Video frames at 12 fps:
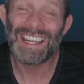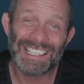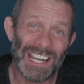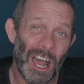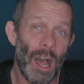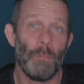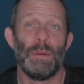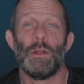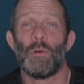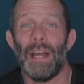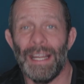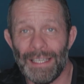And
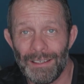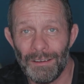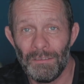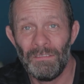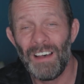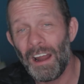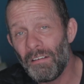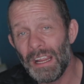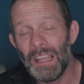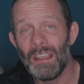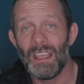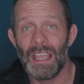copyright,
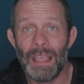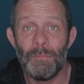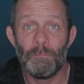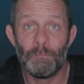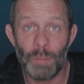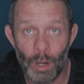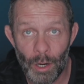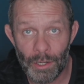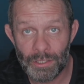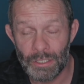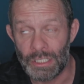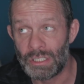very
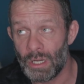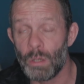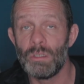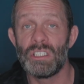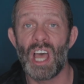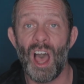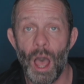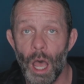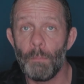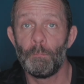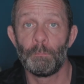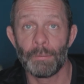important. Don't
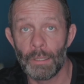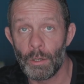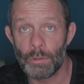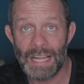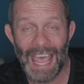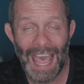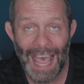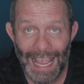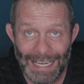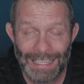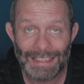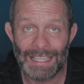upload
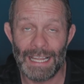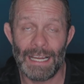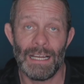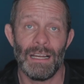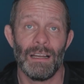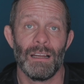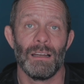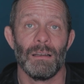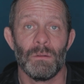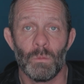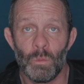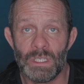anything
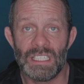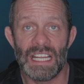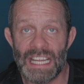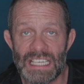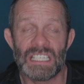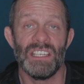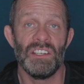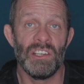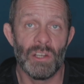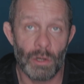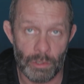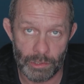which isn't
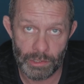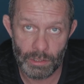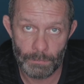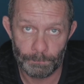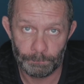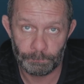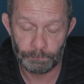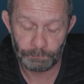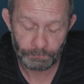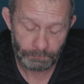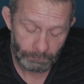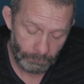yours.
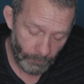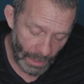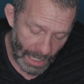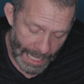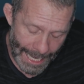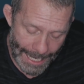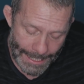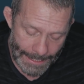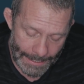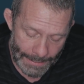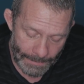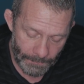And
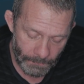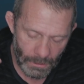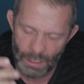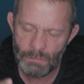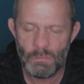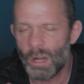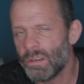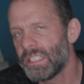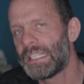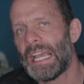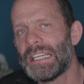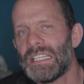in
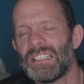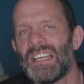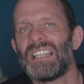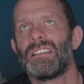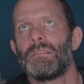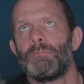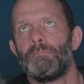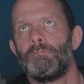most cases, that's